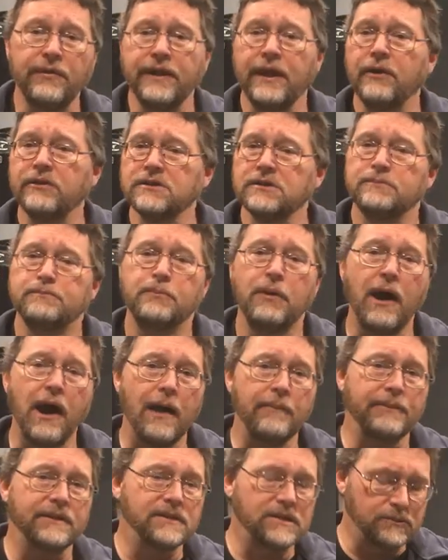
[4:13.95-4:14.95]
and they are just
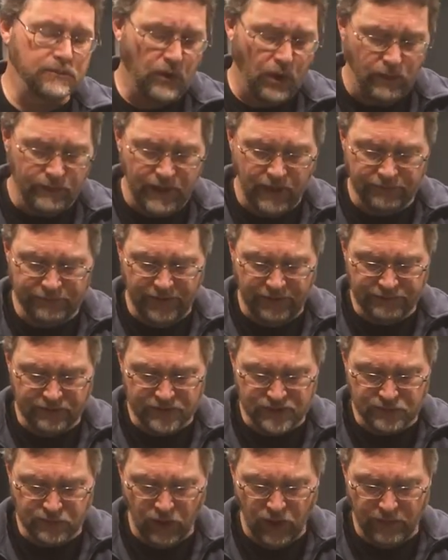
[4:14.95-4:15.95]
popping smallmouth
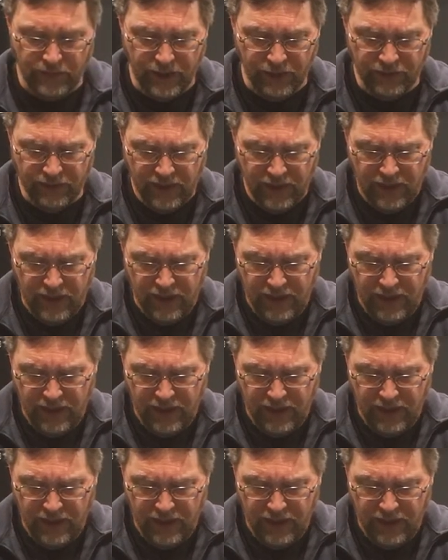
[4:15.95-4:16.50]
after smallmouth.